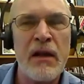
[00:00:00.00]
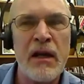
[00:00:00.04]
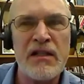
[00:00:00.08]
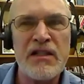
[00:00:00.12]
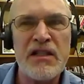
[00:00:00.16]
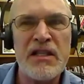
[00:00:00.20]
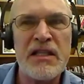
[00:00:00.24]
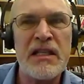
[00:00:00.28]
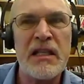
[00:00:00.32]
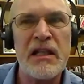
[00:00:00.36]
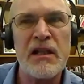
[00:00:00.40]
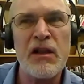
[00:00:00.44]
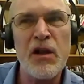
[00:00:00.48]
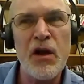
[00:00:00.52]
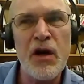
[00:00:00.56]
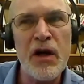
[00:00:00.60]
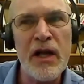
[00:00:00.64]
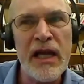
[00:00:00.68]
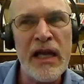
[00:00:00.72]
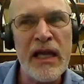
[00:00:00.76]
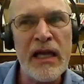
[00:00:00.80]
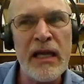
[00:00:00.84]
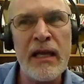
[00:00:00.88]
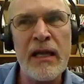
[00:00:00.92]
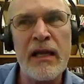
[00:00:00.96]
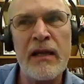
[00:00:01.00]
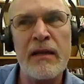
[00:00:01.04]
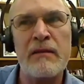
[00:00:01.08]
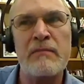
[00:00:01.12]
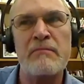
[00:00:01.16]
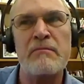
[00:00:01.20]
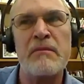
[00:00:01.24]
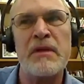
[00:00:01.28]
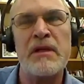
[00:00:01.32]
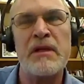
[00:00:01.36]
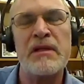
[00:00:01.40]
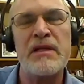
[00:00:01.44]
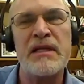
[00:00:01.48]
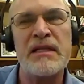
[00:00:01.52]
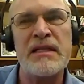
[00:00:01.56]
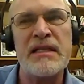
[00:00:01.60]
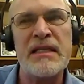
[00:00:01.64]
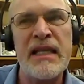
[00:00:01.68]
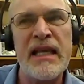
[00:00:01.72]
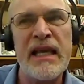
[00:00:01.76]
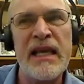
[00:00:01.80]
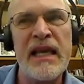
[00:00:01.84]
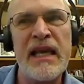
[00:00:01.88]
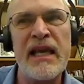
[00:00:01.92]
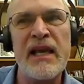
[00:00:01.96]
looking to
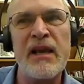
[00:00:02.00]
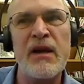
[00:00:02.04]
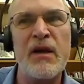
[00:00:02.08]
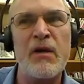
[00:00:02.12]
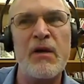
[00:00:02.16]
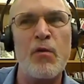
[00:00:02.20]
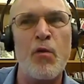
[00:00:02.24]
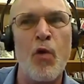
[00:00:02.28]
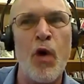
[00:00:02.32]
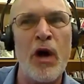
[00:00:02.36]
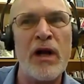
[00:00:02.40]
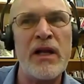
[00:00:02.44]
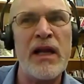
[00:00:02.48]
see what